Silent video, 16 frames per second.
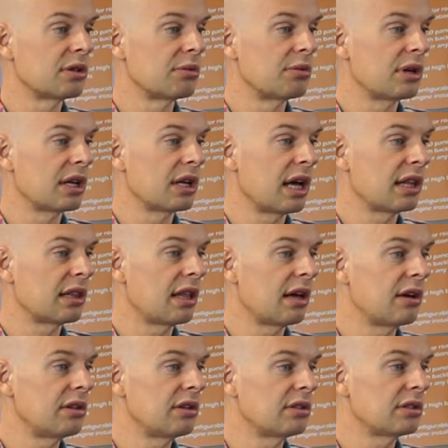We can add
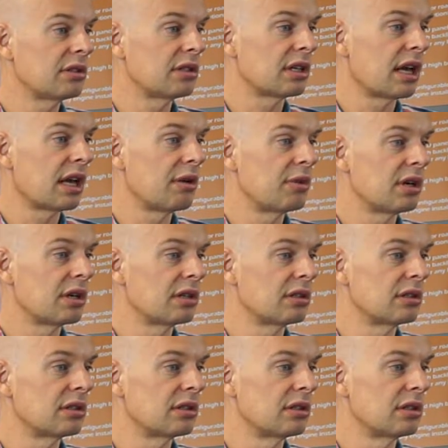those, and again, we can
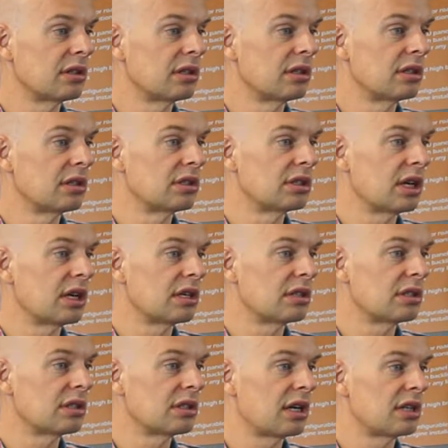
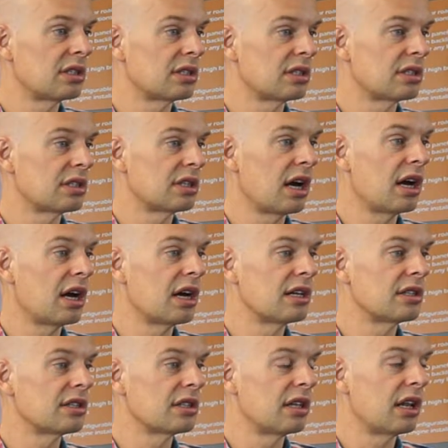change the
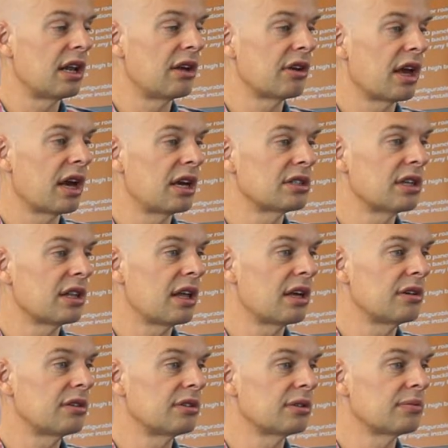size and the location of
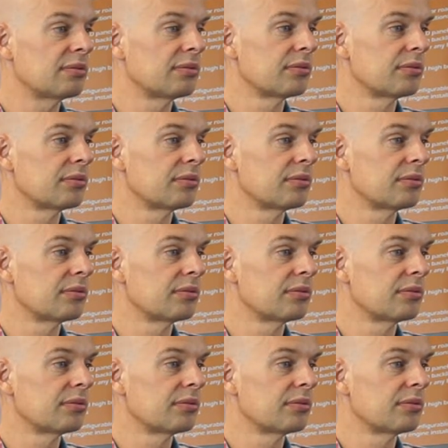those.